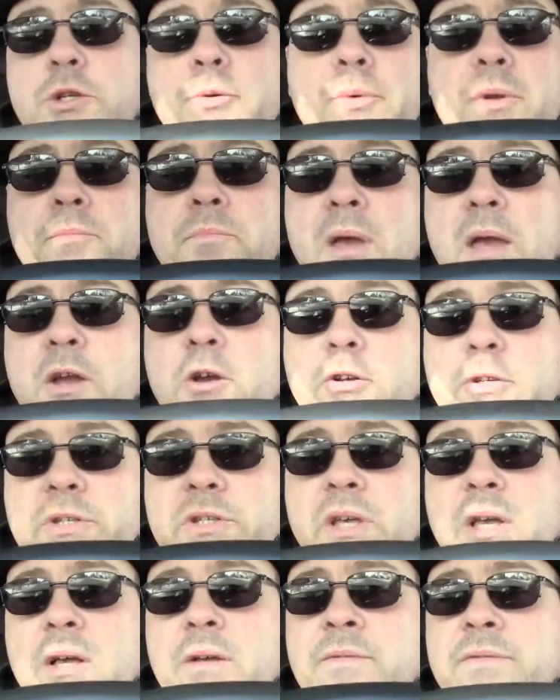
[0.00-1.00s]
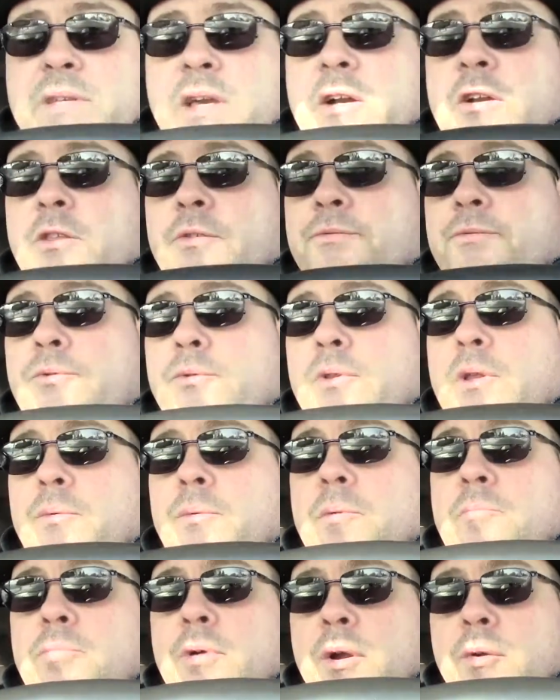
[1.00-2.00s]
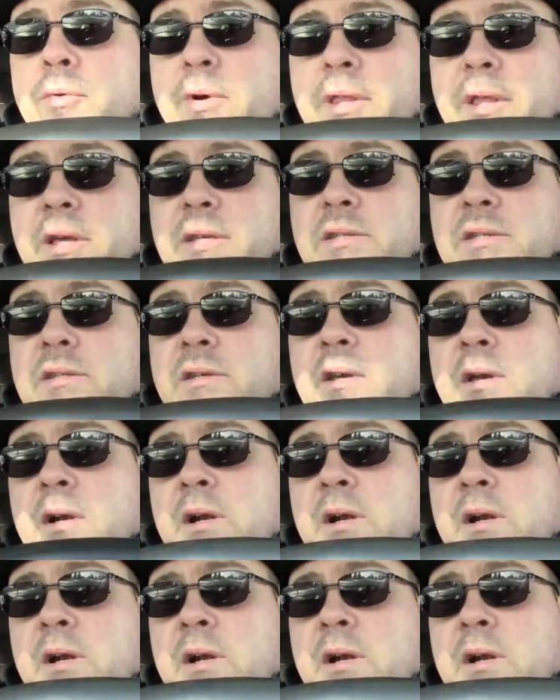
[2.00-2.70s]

that we'd make ourselves out of the food that we'd bring with us.